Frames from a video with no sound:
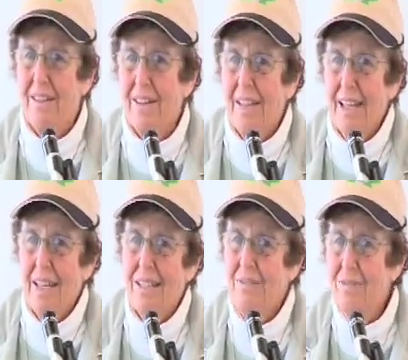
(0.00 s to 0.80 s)
a
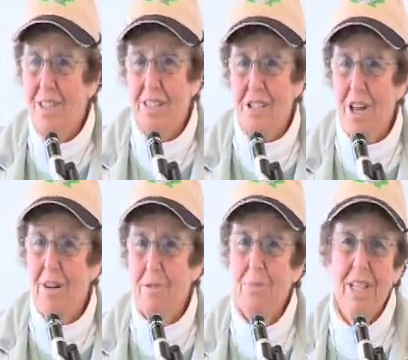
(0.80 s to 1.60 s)
number of people,
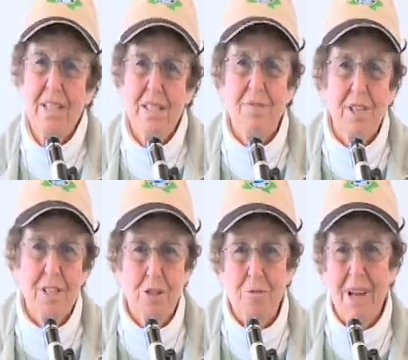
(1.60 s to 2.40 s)
26 I
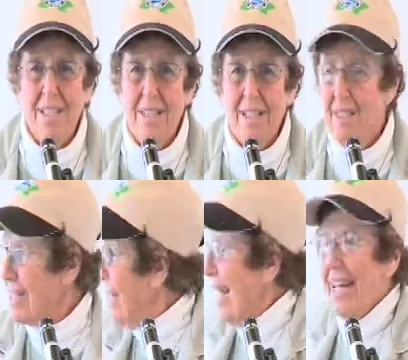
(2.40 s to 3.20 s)
think, to
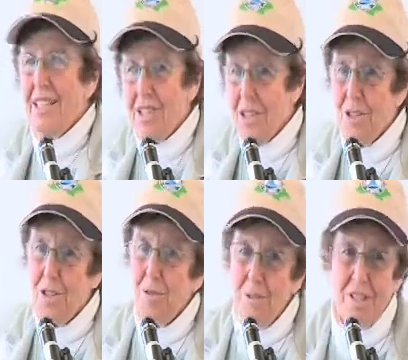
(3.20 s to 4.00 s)
form the
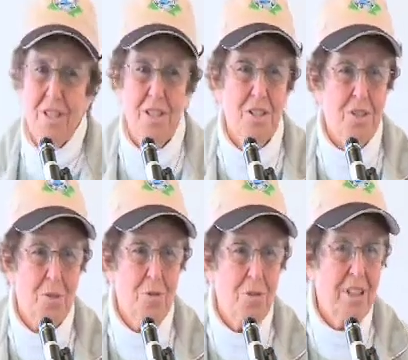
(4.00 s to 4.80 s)
initial
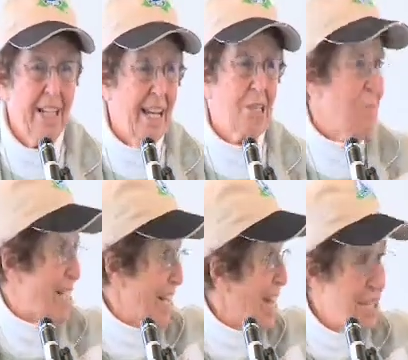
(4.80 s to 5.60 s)
committee.
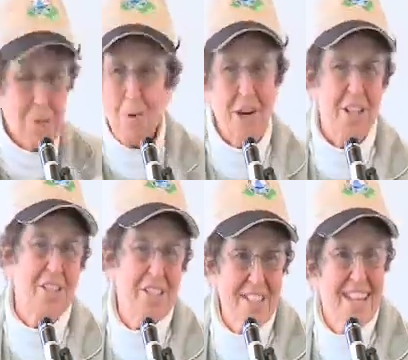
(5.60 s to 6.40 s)
Once
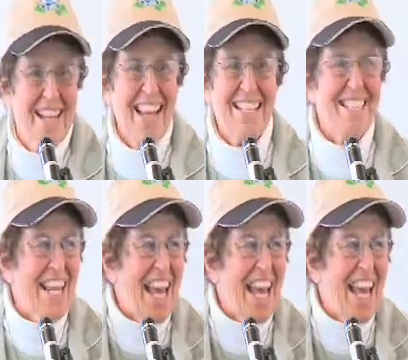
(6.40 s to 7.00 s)
we had the committee